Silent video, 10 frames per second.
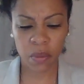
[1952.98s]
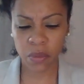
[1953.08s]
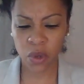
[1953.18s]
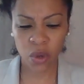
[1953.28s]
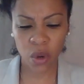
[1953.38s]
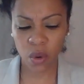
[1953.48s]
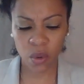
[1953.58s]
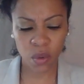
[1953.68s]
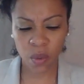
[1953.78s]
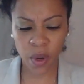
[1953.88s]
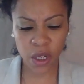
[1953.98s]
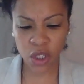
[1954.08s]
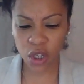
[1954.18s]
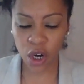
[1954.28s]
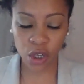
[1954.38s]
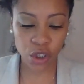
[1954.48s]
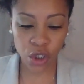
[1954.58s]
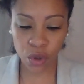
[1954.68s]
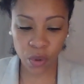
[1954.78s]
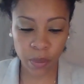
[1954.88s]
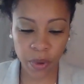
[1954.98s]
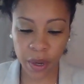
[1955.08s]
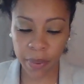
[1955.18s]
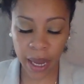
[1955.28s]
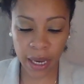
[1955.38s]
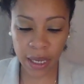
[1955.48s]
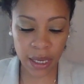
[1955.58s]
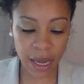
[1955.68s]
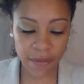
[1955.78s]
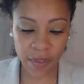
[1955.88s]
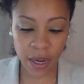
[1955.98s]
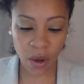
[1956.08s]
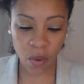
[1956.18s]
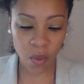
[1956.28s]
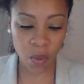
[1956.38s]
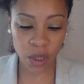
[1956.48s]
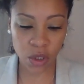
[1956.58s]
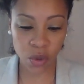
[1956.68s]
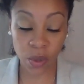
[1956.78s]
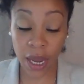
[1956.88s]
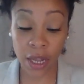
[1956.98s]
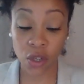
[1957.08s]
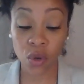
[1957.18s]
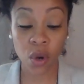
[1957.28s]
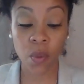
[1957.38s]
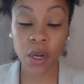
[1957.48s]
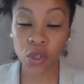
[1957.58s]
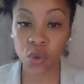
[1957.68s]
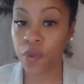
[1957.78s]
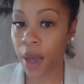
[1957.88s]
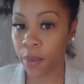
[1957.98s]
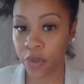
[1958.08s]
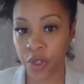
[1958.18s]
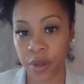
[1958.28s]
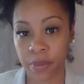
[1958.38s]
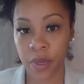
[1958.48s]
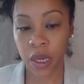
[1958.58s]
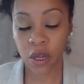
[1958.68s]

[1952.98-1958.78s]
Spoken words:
you know, wanting to hurt you and bring pain in your life. They don't want to do that. And you don't want to do that with them.